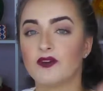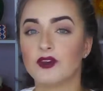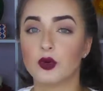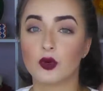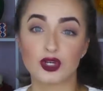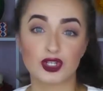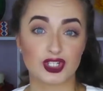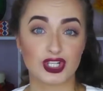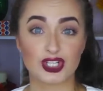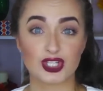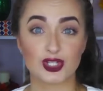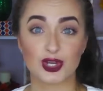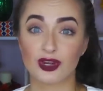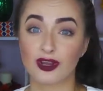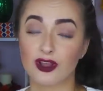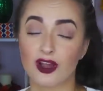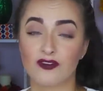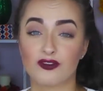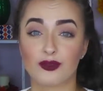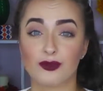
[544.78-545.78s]
if you are just
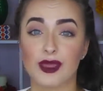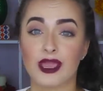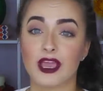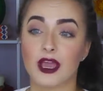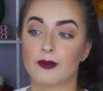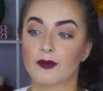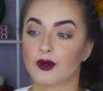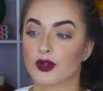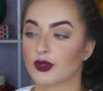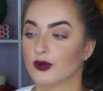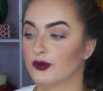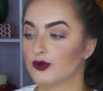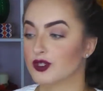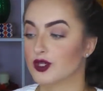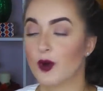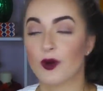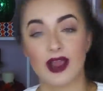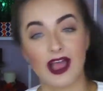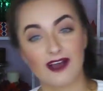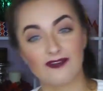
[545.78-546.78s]
starting off with makeup, or you
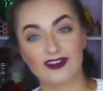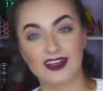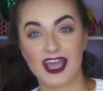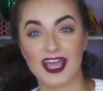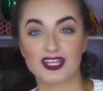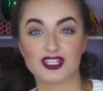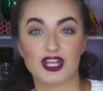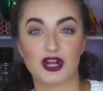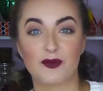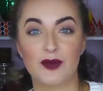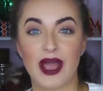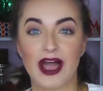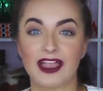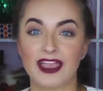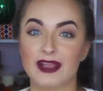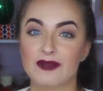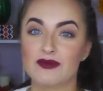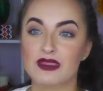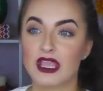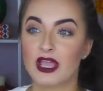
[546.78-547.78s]
don't have an eyeshadow
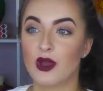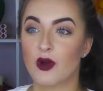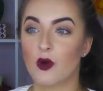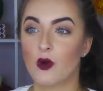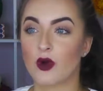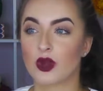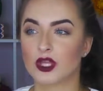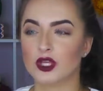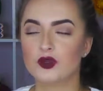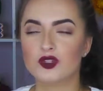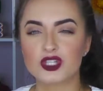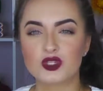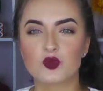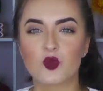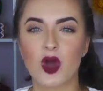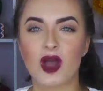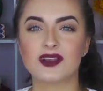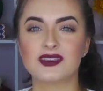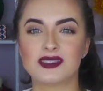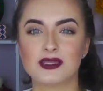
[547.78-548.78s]
palette, or you just
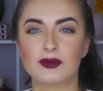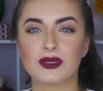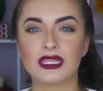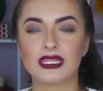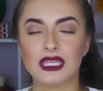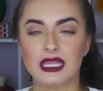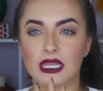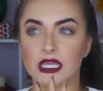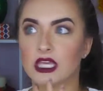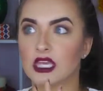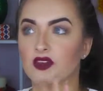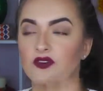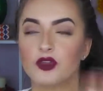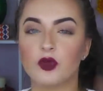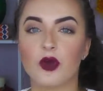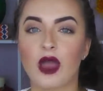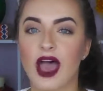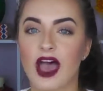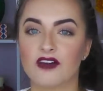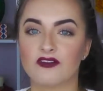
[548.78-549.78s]
want something that like if
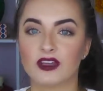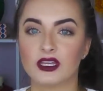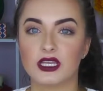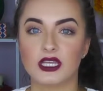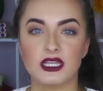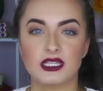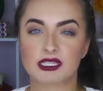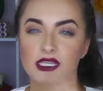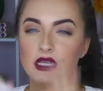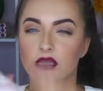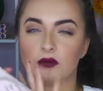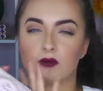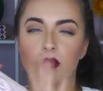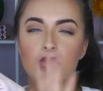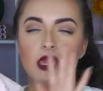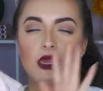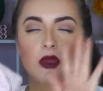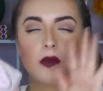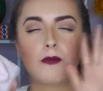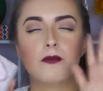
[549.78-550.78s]
you have it, it's gonna
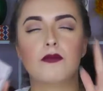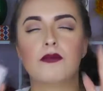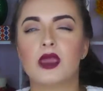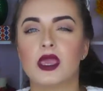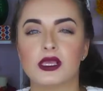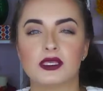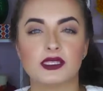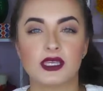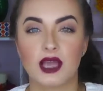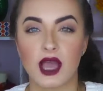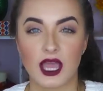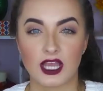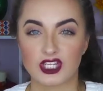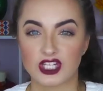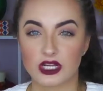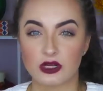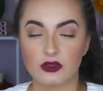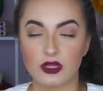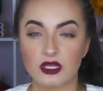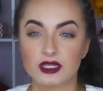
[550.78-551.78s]
make amazing
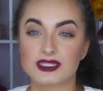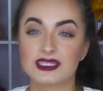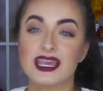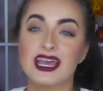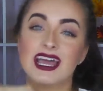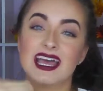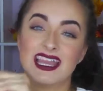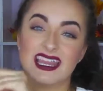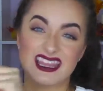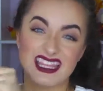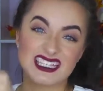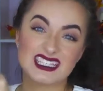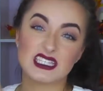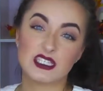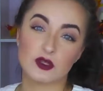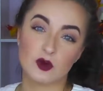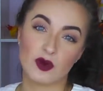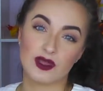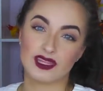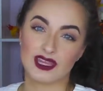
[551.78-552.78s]
eyeshadow looks. This
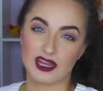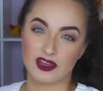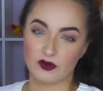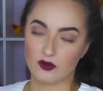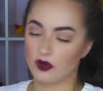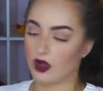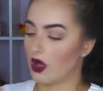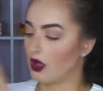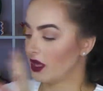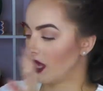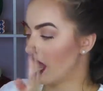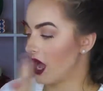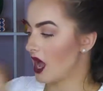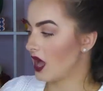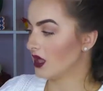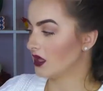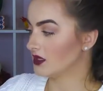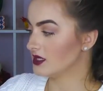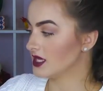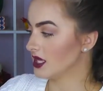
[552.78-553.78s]
is the one that
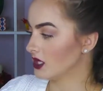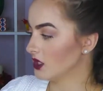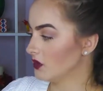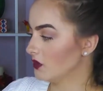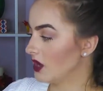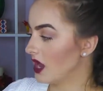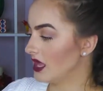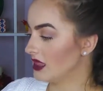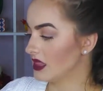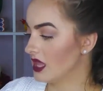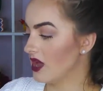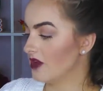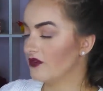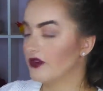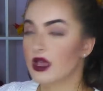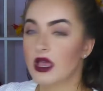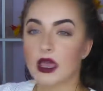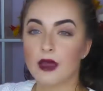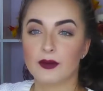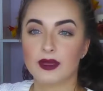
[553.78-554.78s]
I'll tell you I
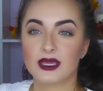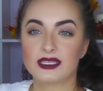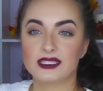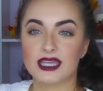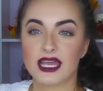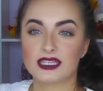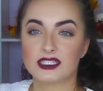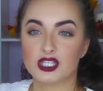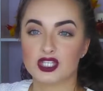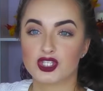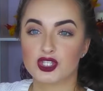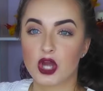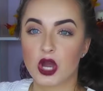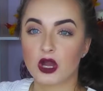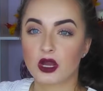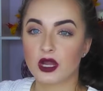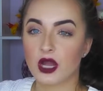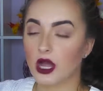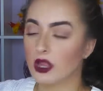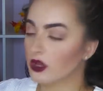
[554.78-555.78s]
love, because it has a
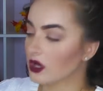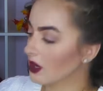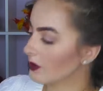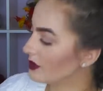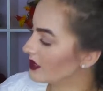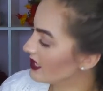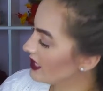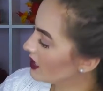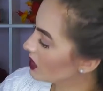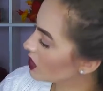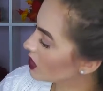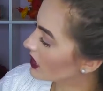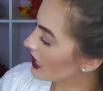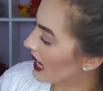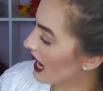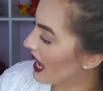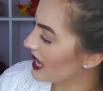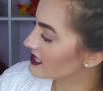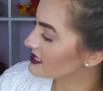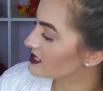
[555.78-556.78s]
dark color up here. It
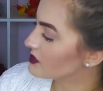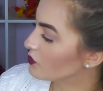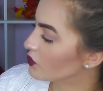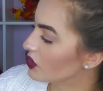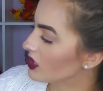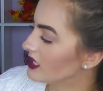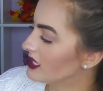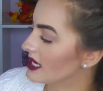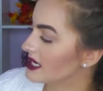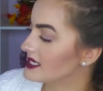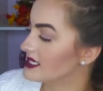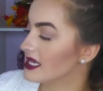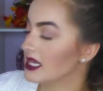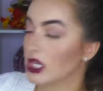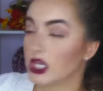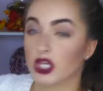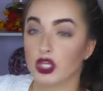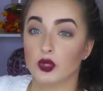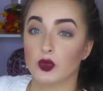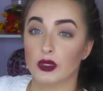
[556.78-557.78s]
has some really nice
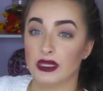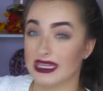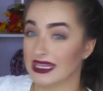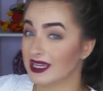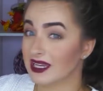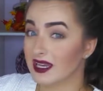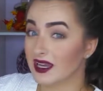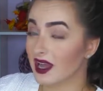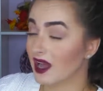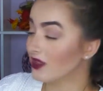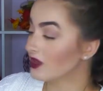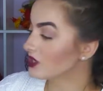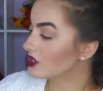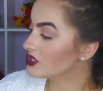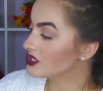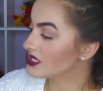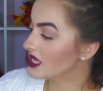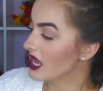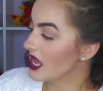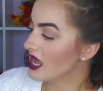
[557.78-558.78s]
unique
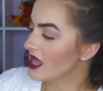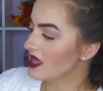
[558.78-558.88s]
colors.